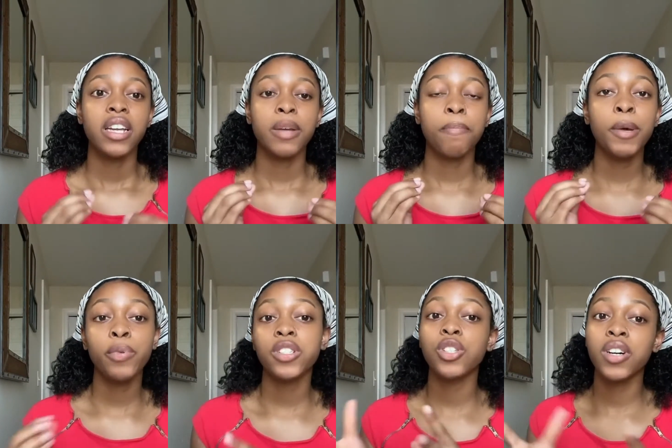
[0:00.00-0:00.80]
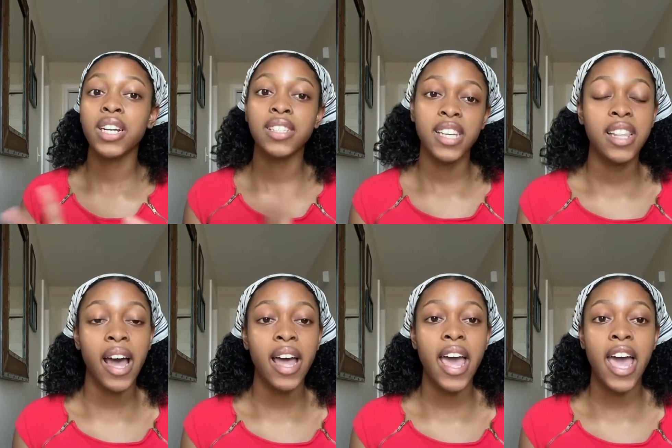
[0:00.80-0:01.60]
people are still going to see
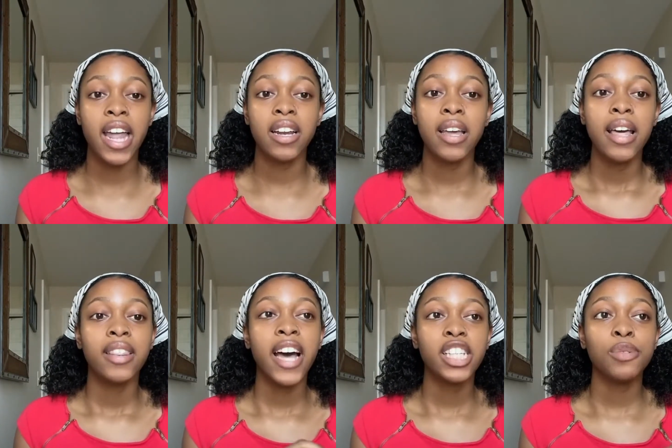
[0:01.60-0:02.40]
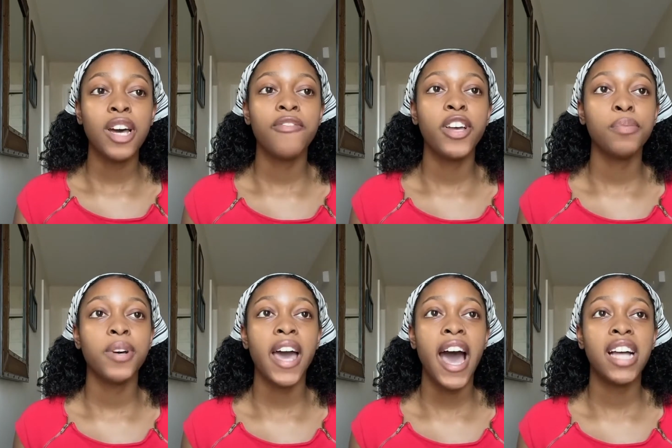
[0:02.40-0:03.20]
that and that's why
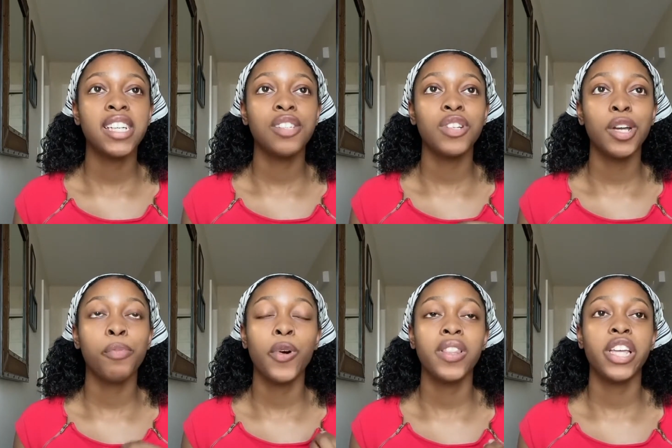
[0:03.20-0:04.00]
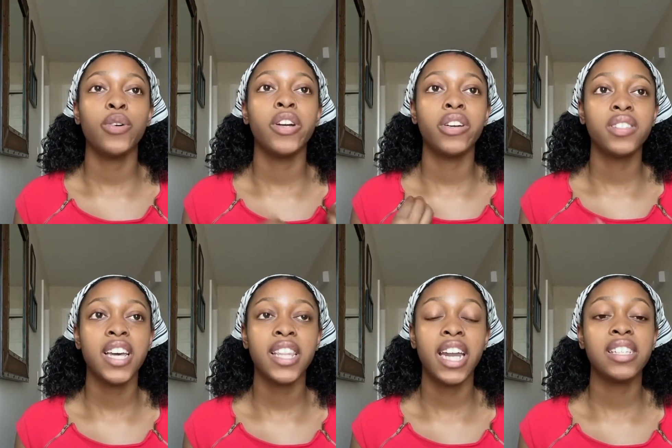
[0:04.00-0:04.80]
facebook ads is really important that you
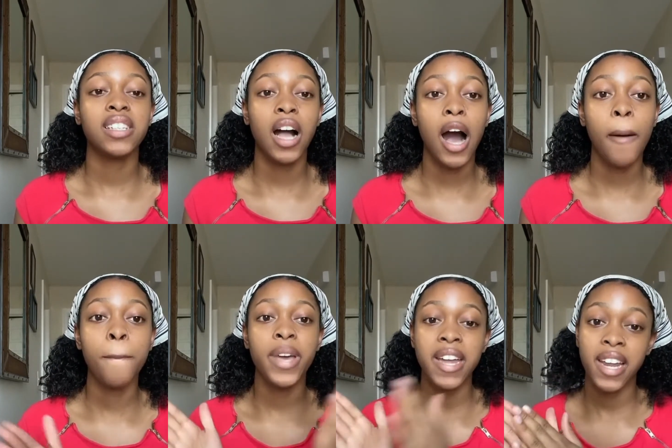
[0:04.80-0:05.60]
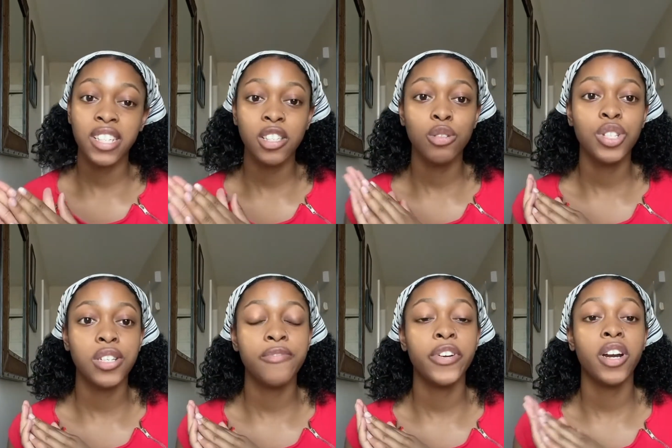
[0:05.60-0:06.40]
understand that it's not a band-aid
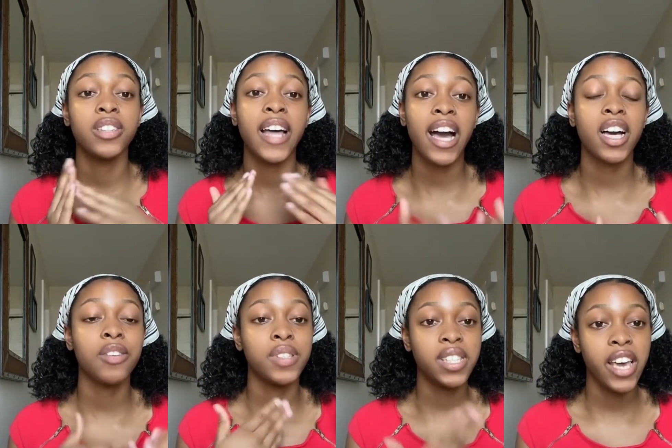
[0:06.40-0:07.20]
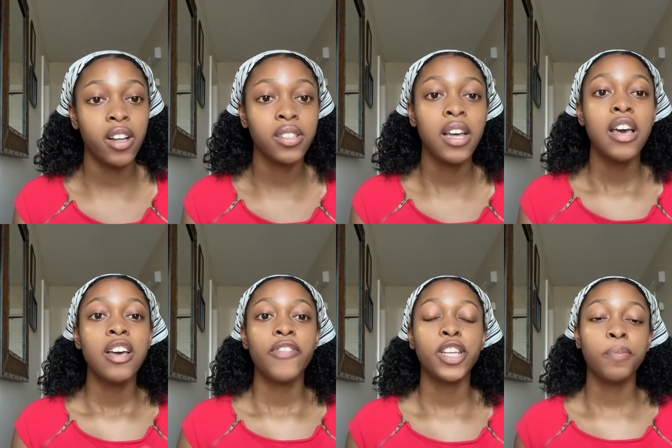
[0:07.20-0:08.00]
solution for your lack of sales
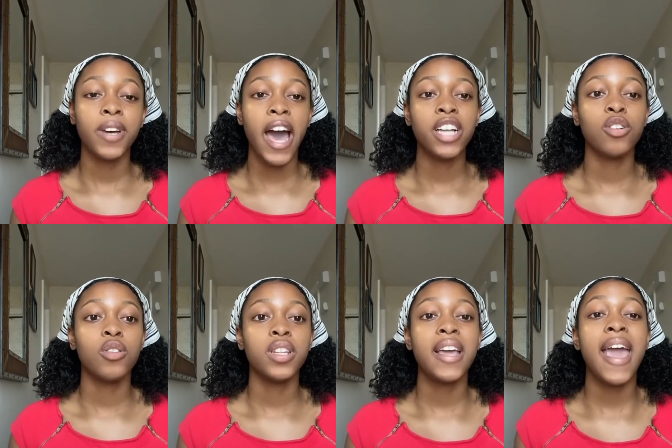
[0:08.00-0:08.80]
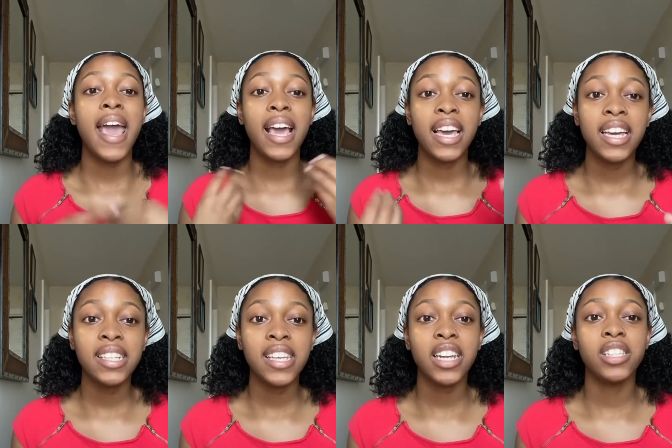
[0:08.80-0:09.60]
facebook ads only
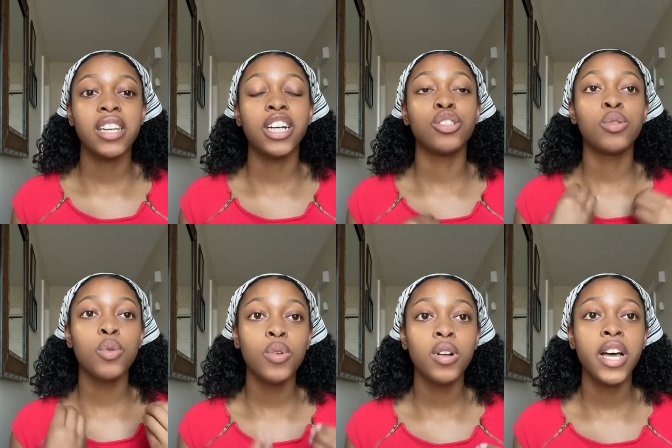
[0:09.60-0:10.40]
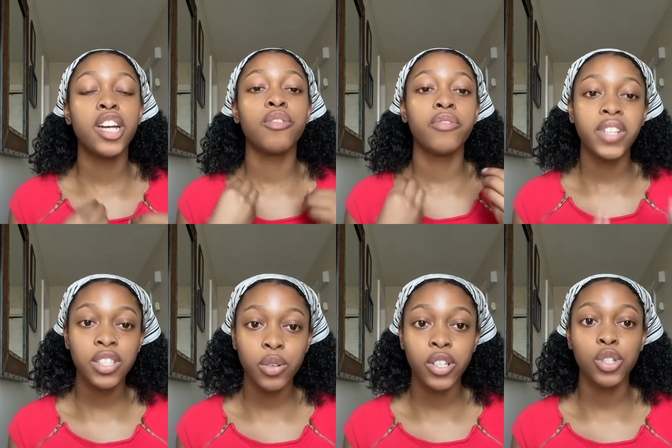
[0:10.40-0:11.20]
aids and is a tool and a
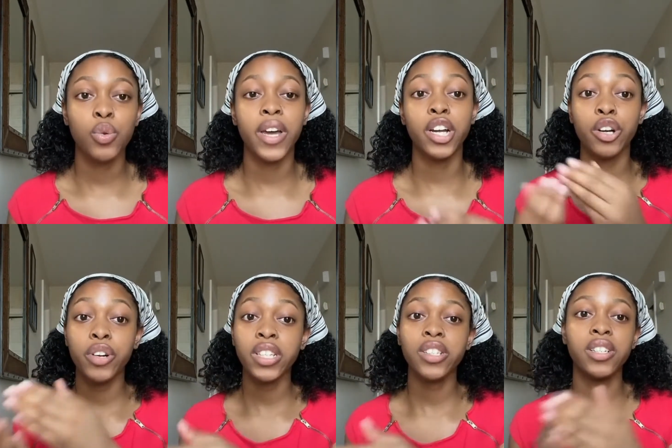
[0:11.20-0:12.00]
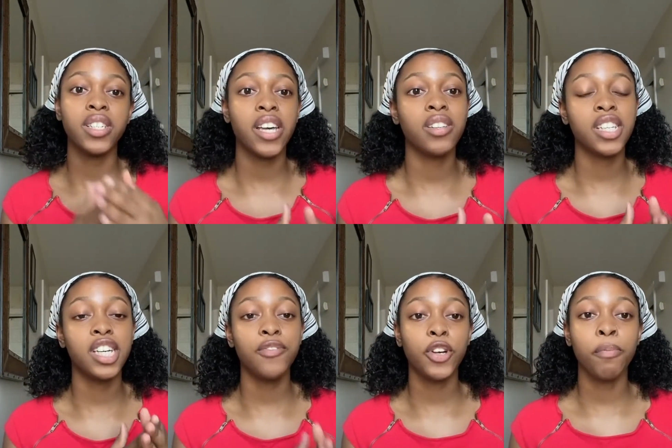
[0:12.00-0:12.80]
resource to increase your sales
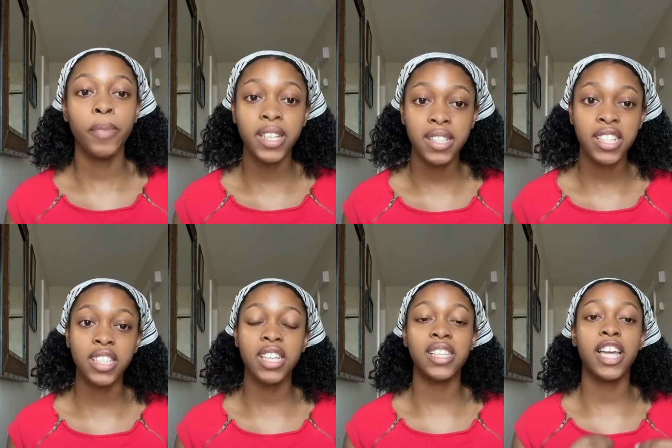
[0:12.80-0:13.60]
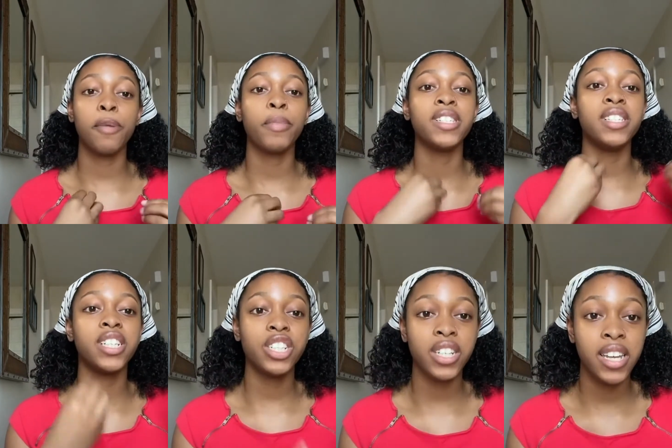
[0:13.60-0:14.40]
if your business is in a
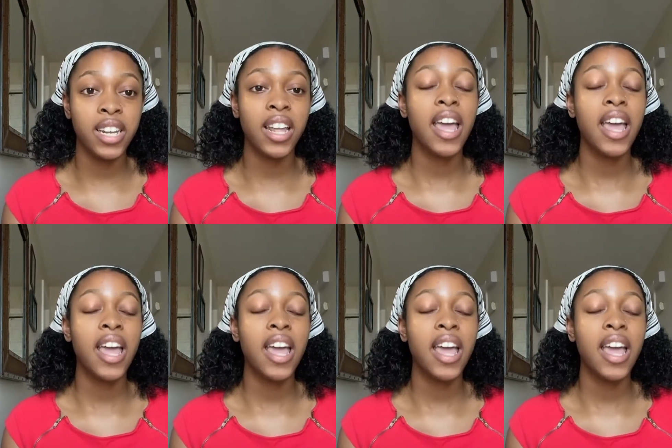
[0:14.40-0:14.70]
position